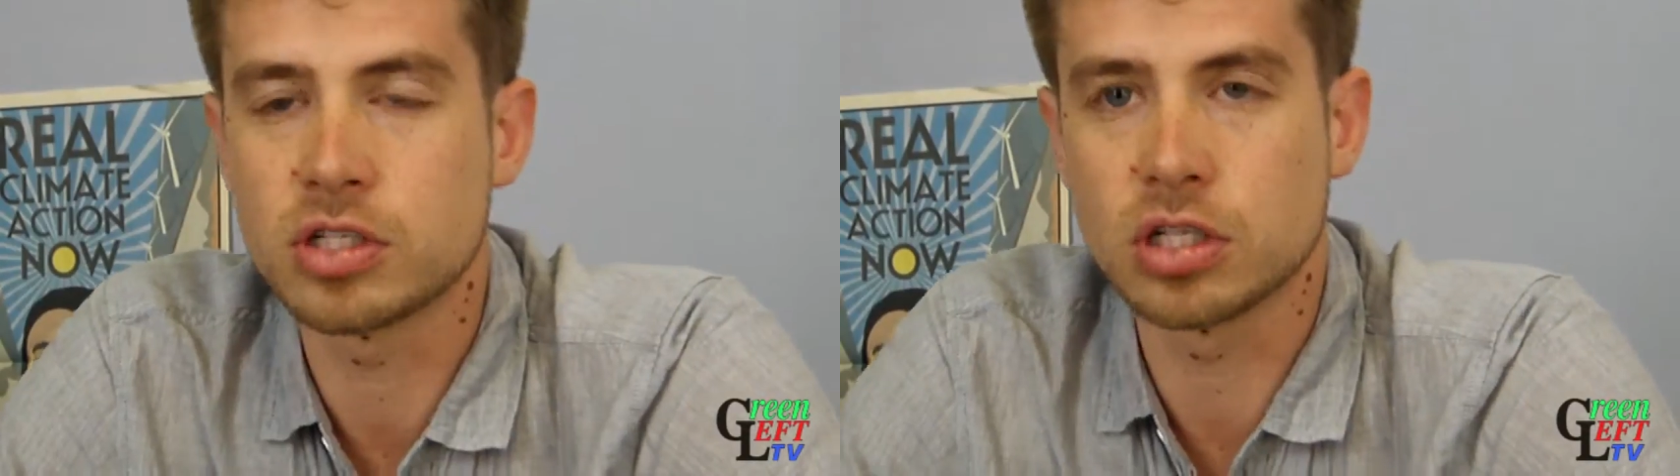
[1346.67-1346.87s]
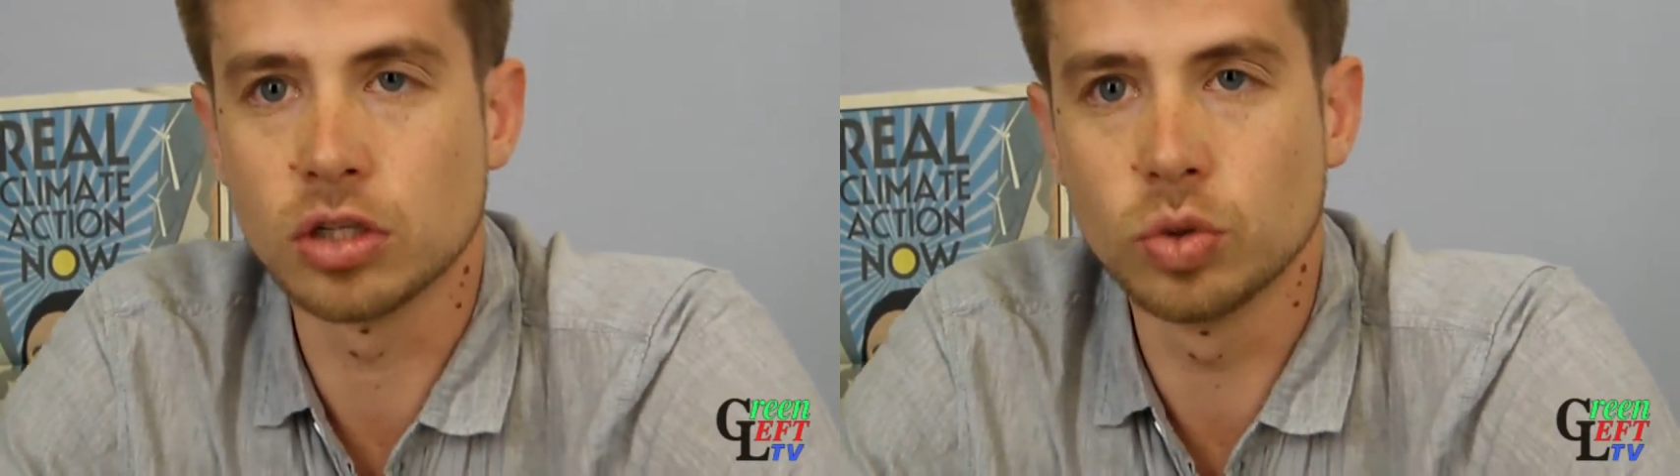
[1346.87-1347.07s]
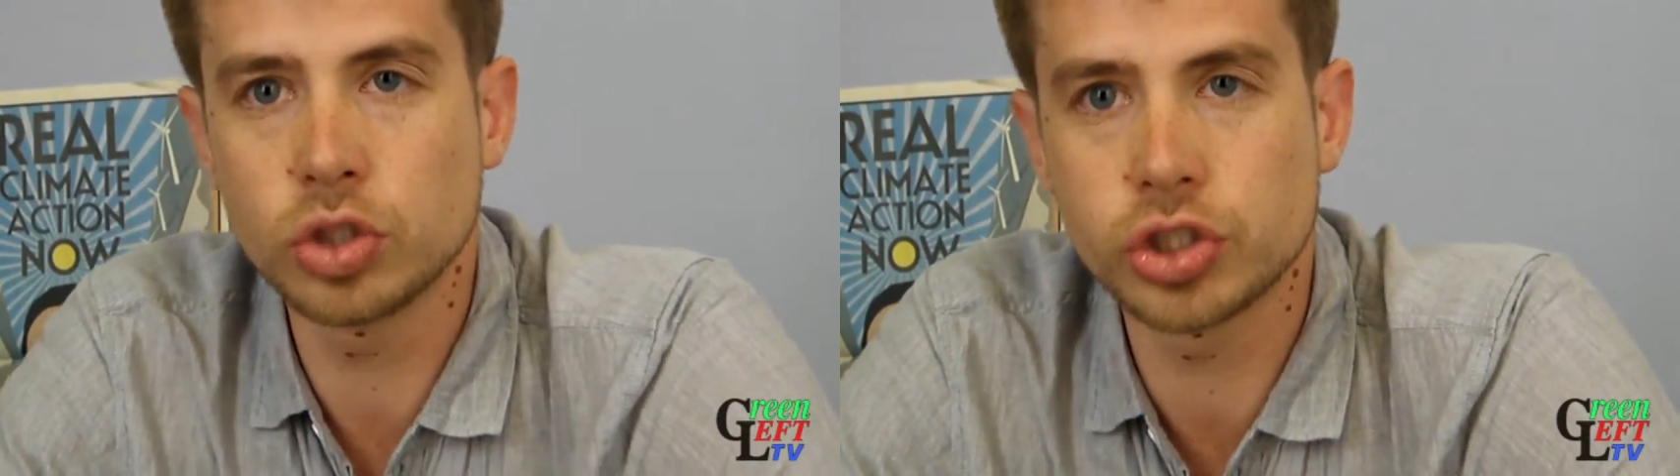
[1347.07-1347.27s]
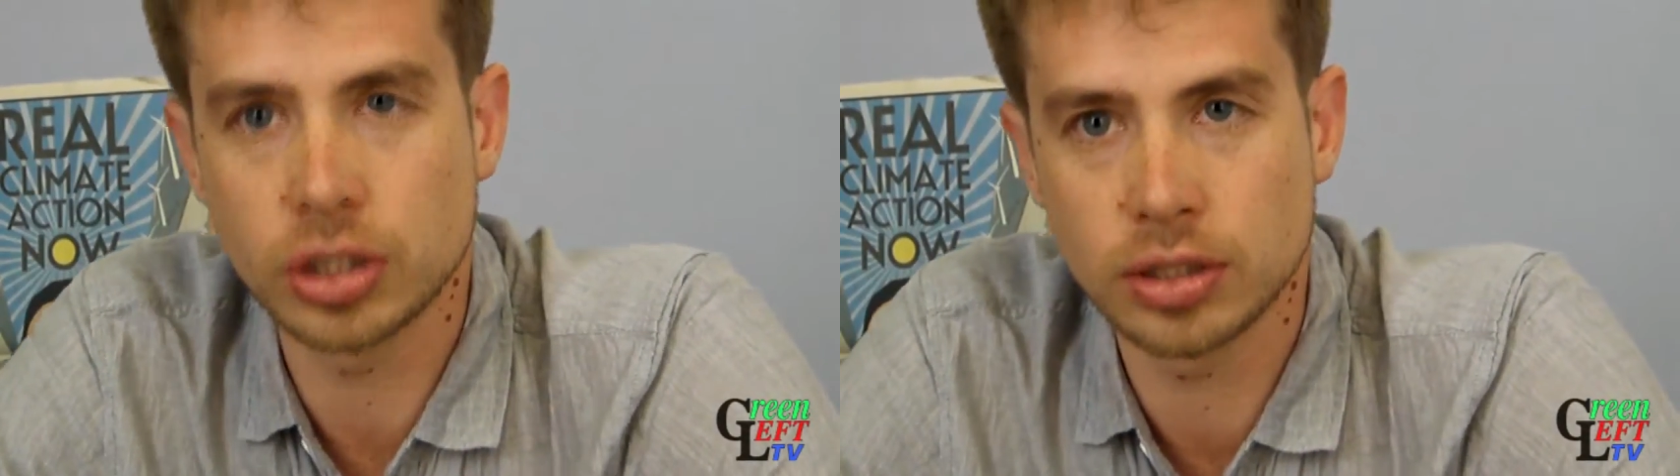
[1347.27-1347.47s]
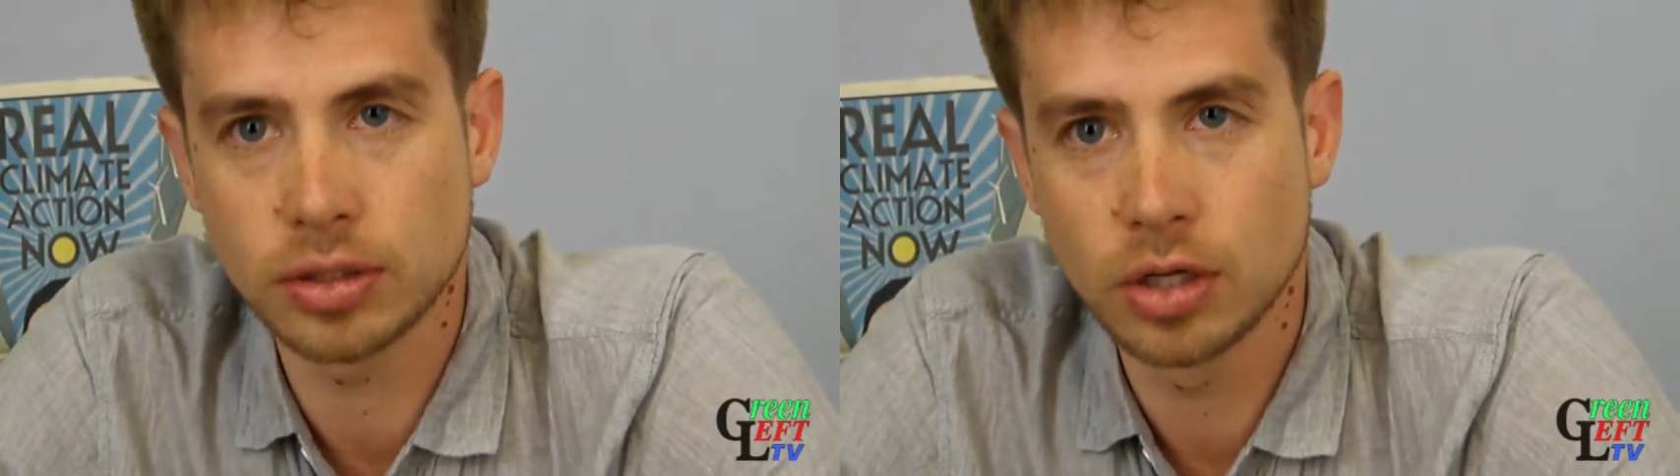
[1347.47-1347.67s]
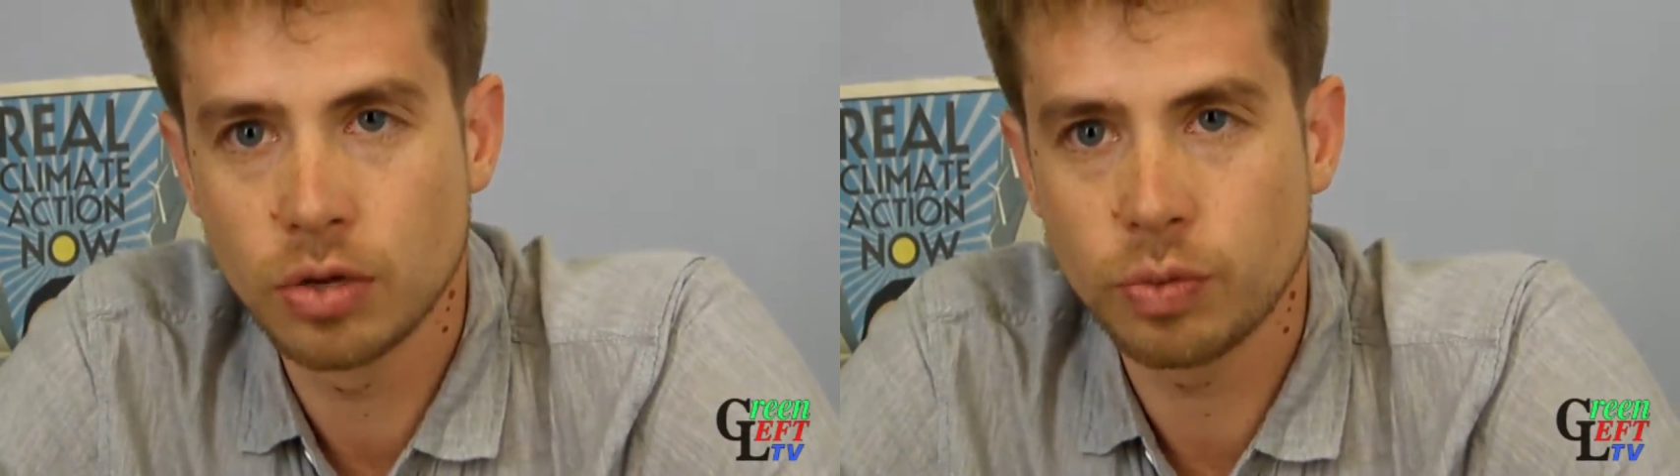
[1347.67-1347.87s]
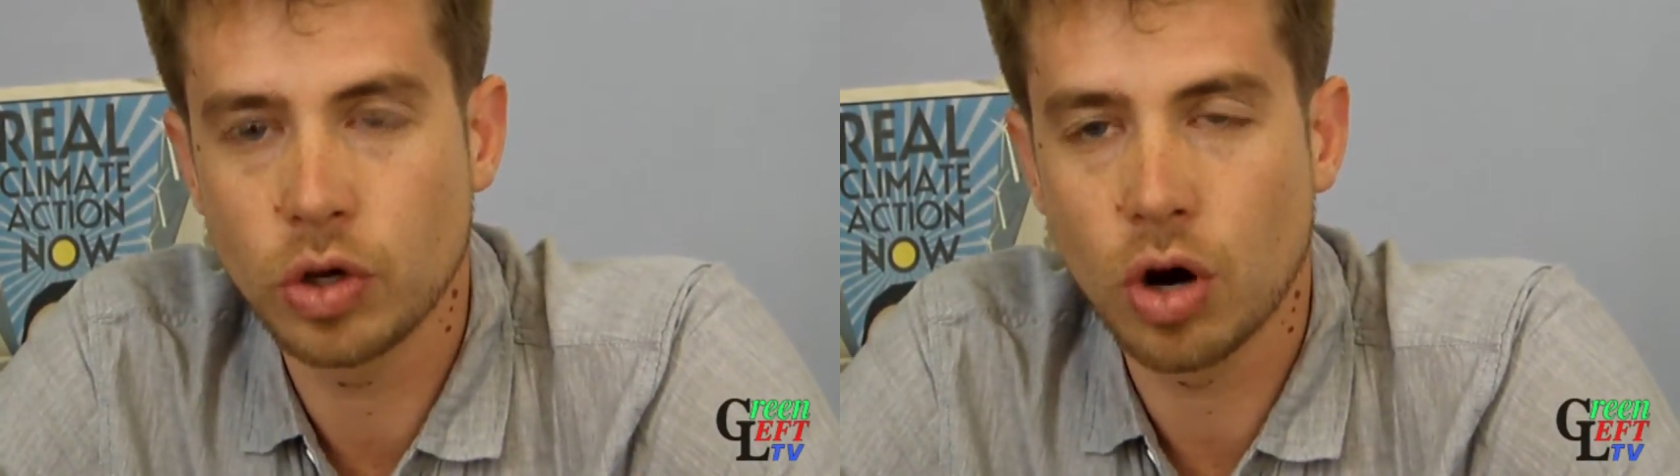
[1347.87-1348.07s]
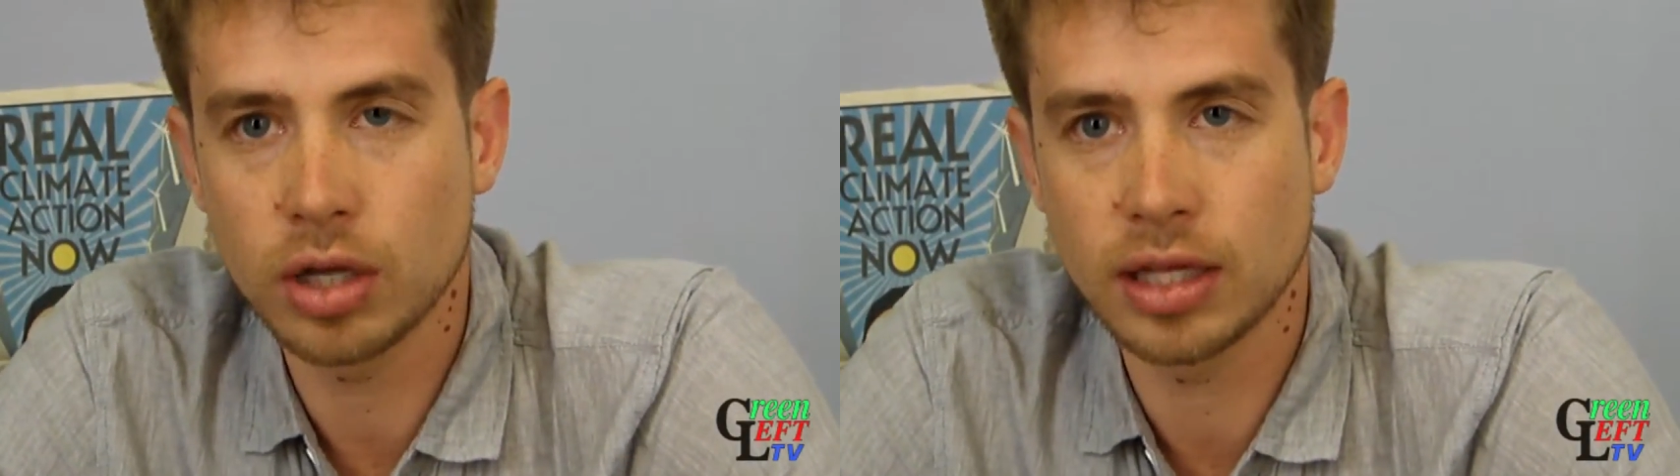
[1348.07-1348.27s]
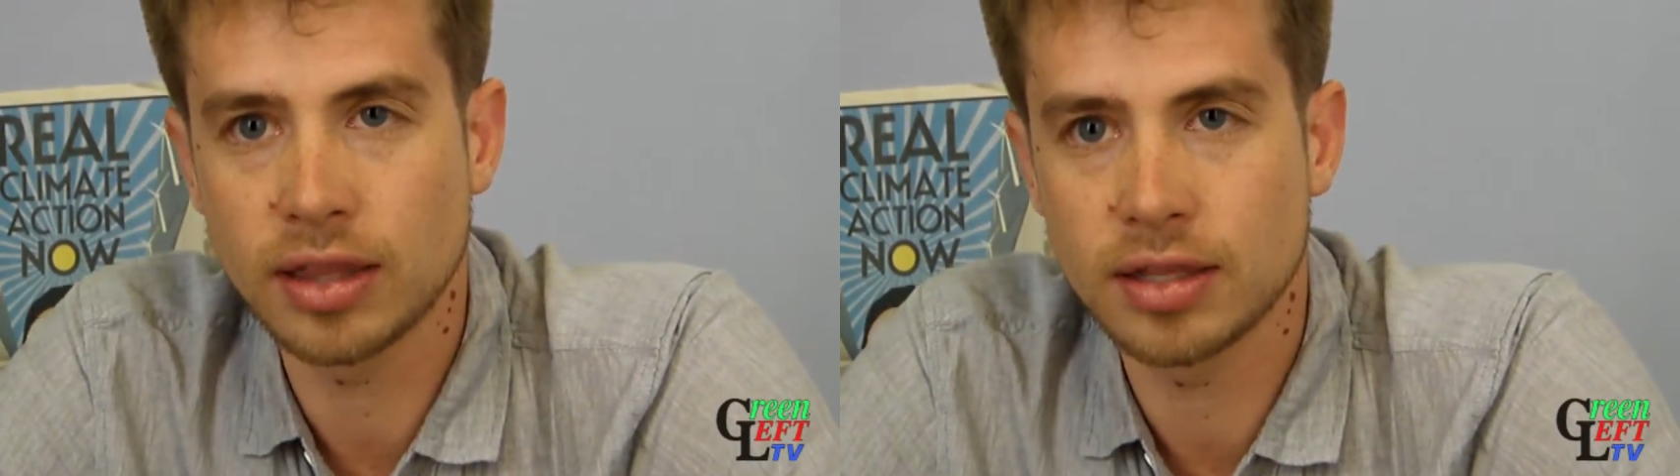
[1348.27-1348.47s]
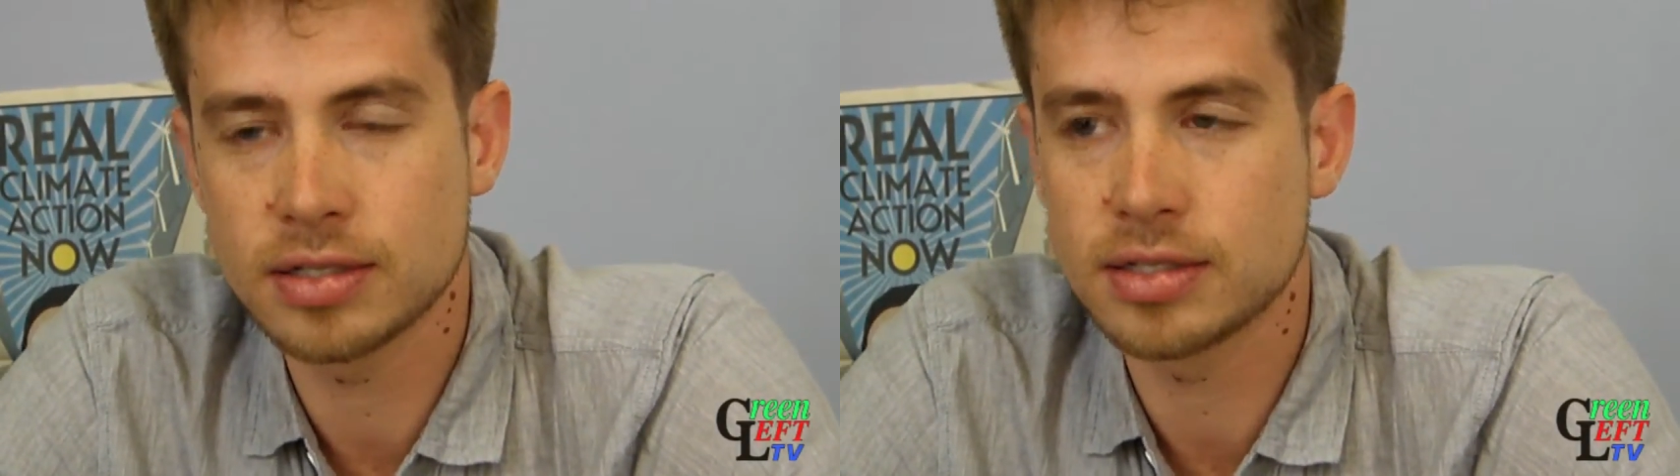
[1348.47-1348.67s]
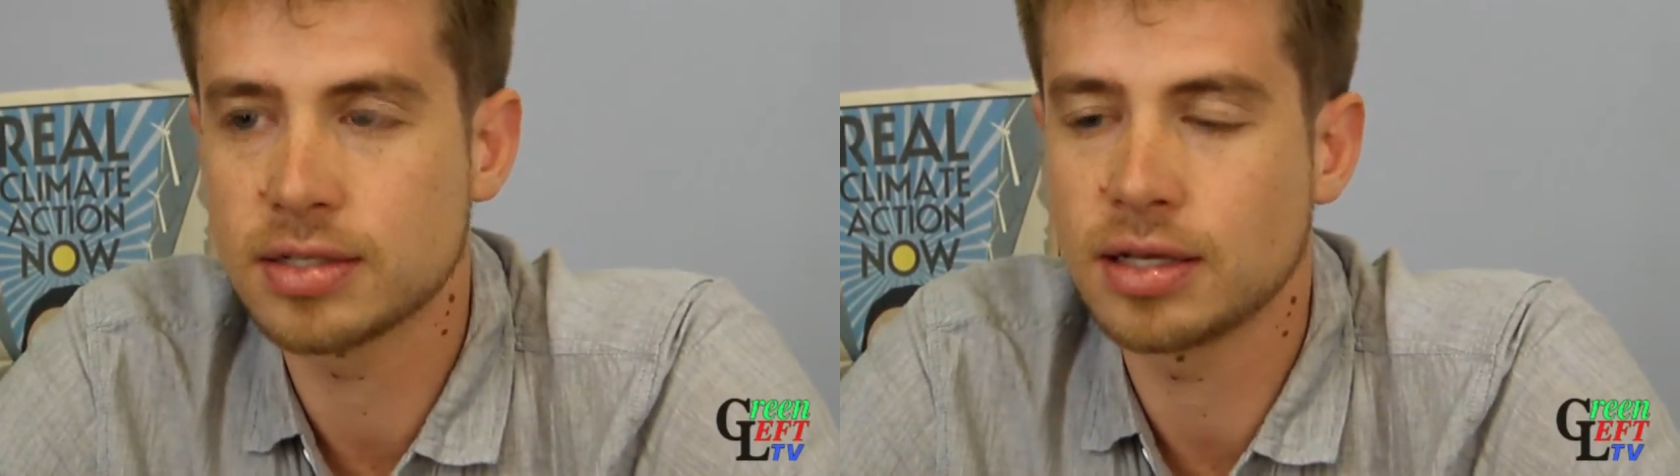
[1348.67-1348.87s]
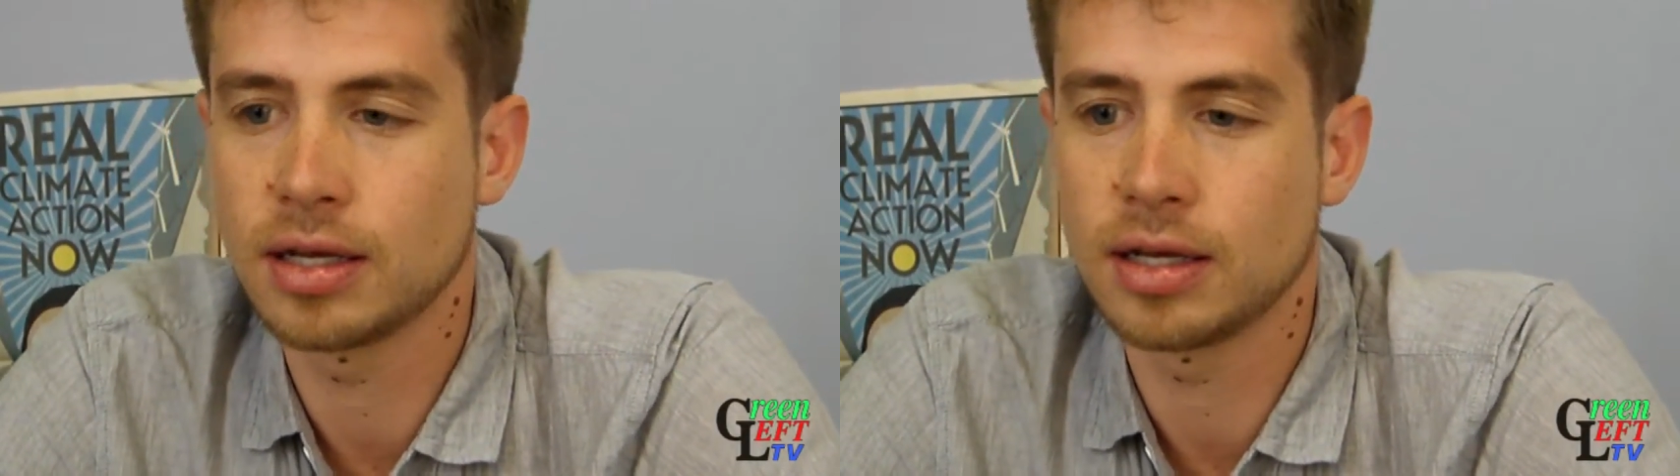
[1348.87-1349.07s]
solution regarding this,